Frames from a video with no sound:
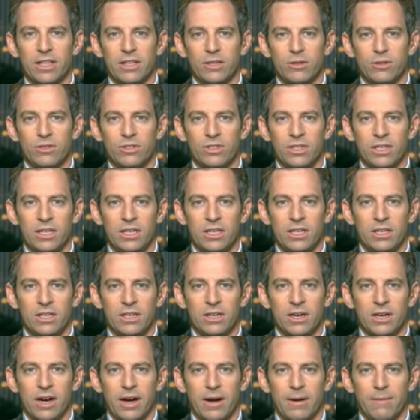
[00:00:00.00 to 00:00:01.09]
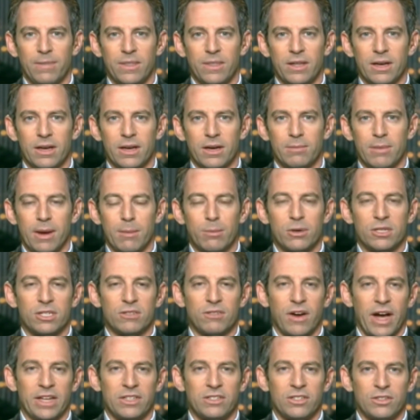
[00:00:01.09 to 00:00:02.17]
you see members
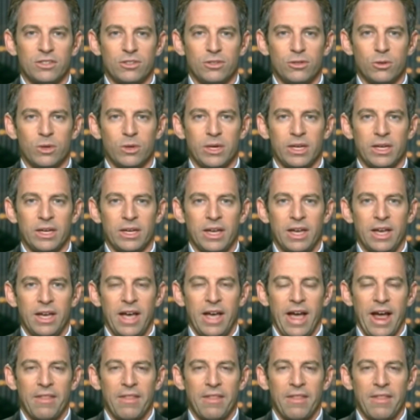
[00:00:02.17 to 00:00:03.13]
of ISIS doing.